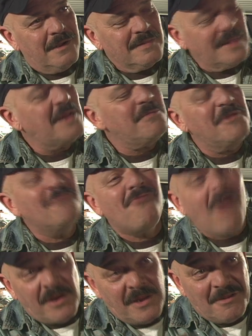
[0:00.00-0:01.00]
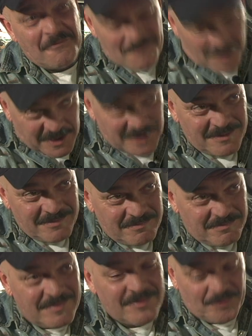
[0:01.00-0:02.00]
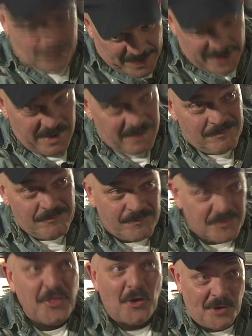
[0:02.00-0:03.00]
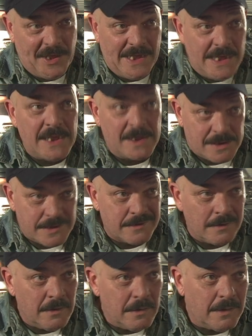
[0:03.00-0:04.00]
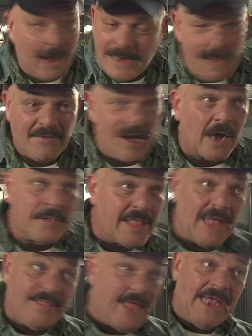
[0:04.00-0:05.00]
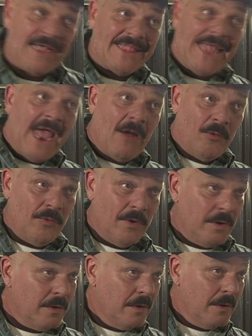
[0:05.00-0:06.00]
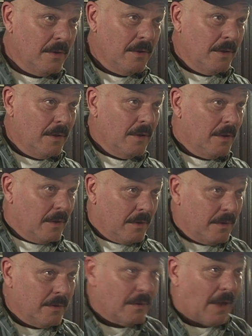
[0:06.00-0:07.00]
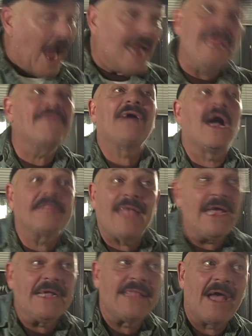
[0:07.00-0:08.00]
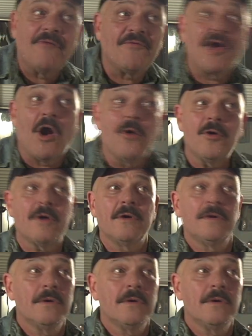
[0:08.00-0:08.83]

that have been running the fucking thing for 30 years and never got that taken down. I never got taken down for coke.